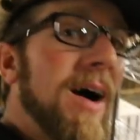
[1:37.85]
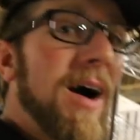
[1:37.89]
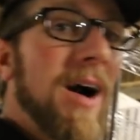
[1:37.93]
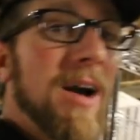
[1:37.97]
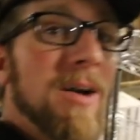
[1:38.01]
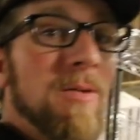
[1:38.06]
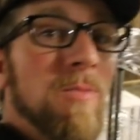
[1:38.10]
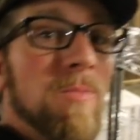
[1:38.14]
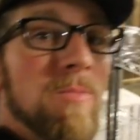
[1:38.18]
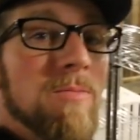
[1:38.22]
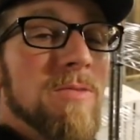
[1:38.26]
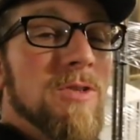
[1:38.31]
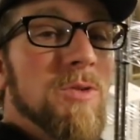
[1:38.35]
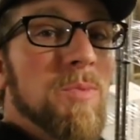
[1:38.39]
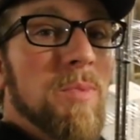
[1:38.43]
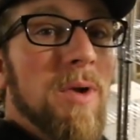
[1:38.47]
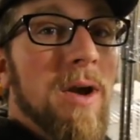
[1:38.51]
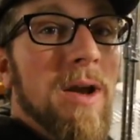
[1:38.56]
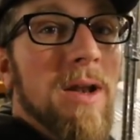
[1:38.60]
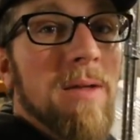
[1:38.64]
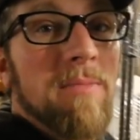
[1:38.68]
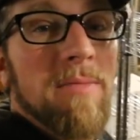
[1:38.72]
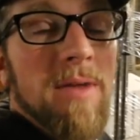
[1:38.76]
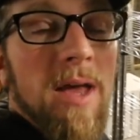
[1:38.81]
I
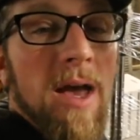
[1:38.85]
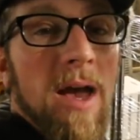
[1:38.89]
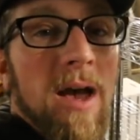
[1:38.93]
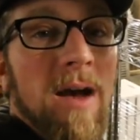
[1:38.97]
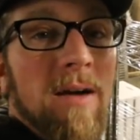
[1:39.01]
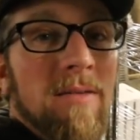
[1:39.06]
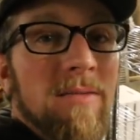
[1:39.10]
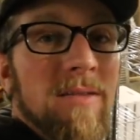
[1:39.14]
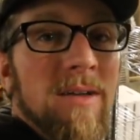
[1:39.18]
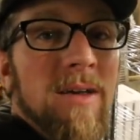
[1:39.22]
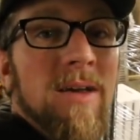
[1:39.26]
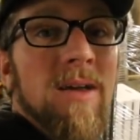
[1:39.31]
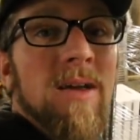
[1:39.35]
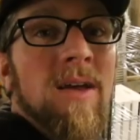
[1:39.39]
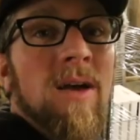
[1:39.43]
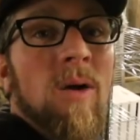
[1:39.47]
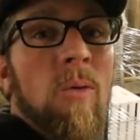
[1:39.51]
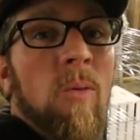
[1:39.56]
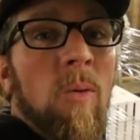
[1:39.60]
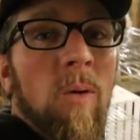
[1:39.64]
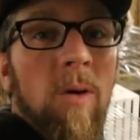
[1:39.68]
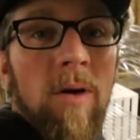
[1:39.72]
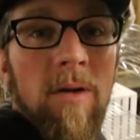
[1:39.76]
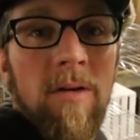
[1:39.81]
sprayed them down,
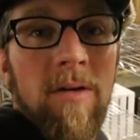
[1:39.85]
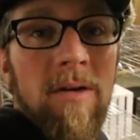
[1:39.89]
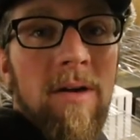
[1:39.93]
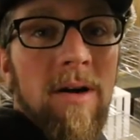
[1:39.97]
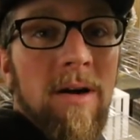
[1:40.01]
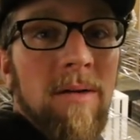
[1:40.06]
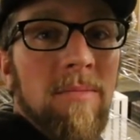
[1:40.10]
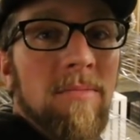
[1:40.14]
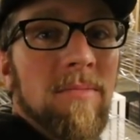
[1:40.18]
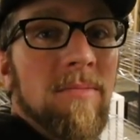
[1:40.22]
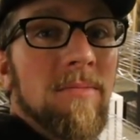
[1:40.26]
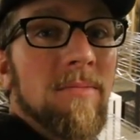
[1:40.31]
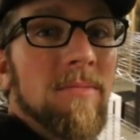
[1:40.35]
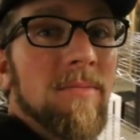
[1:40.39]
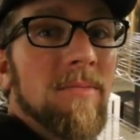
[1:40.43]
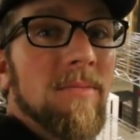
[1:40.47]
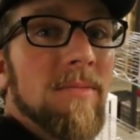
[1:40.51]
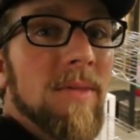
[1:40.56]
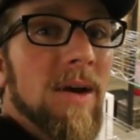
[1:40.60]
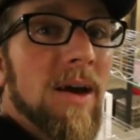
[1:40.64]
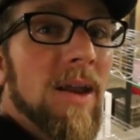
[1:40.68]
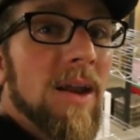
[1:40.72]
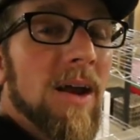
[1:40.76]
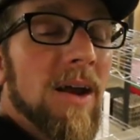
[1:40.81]
watered them,
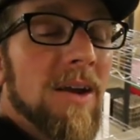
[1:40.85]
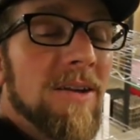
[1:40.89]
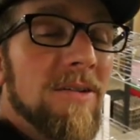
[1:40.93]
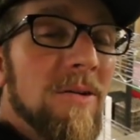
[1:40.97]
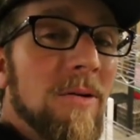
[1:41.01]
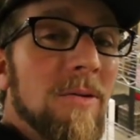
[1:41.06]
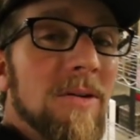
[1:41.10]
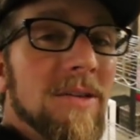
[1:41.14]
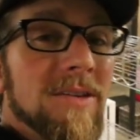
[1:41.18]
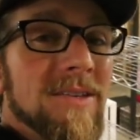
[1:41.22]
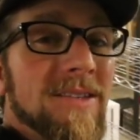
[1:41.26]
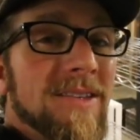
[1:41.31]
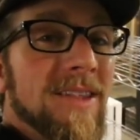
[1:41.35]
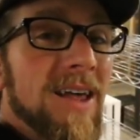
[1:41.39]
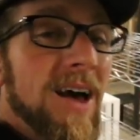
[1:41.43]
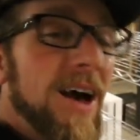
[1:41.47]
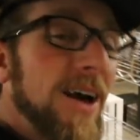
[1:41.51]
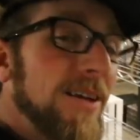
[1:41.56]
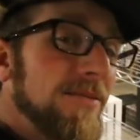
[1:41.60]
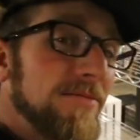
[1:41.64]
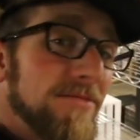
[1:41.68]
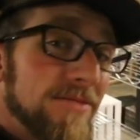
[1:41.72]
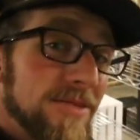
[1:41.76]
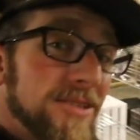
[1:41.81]
and I noticed
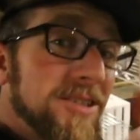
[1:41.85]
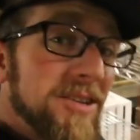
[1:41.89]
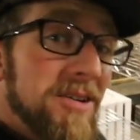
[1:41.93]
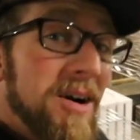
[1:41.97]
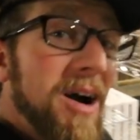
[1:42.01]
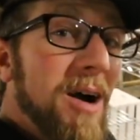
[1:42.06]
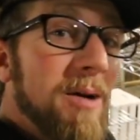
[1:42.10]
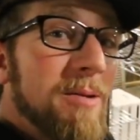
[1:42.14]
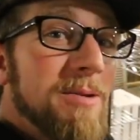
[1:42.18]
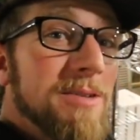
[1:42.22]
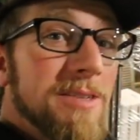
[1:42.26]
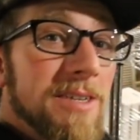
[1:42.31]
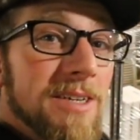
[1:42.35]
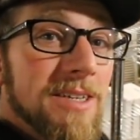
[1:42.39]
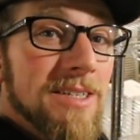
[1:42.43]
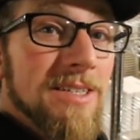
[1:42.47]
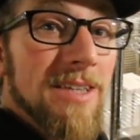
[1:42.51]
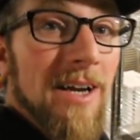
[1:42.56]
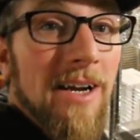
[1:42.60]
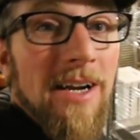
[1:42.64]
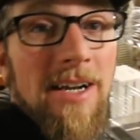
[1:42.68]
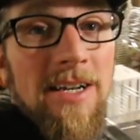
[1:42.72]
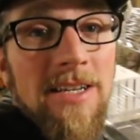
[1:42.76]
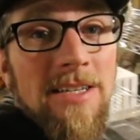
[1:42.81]
that. So I was
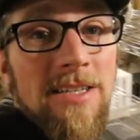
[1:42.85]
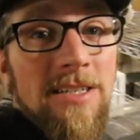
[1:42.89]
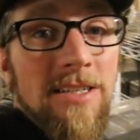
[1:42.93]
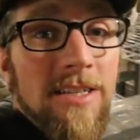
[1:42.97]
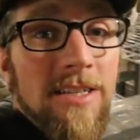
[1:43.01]
excited to